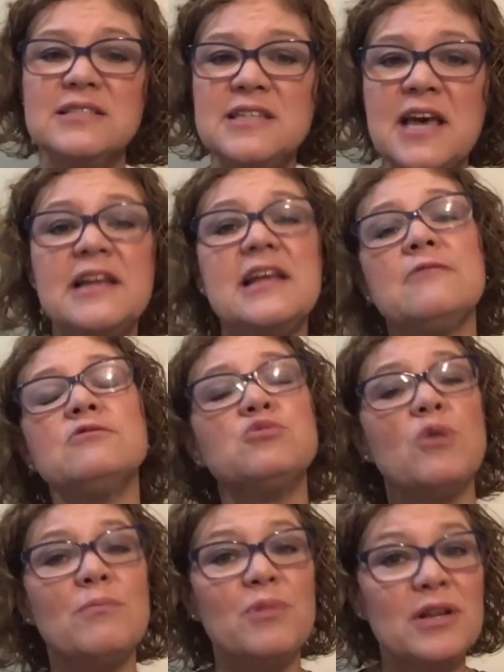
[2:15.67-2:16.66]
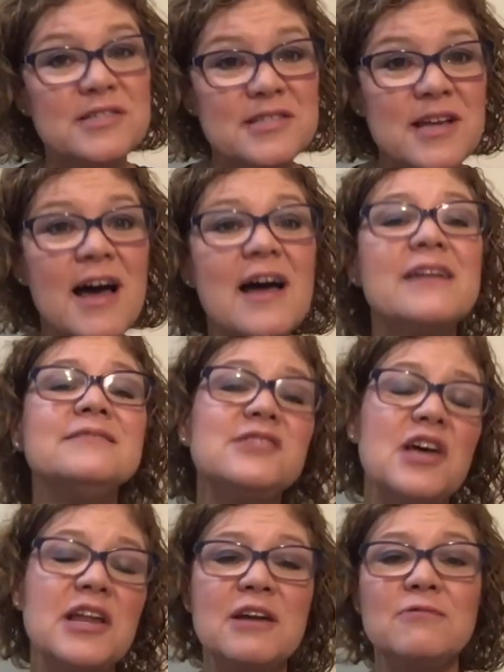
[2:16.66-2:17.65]
10 equals 1 plus 9,
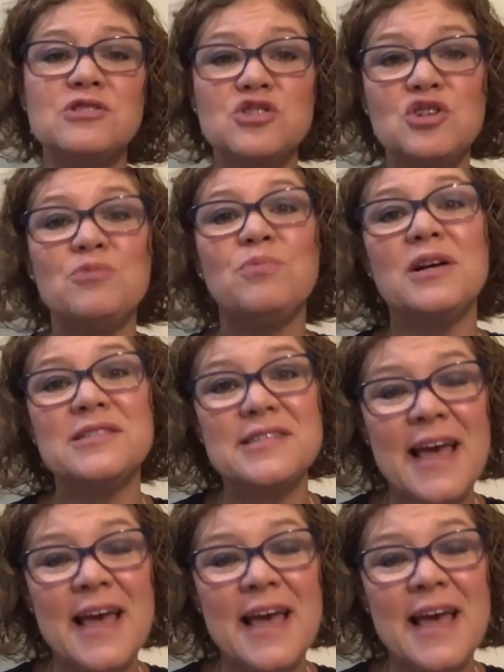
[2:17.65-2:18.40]
10 equals 2 plus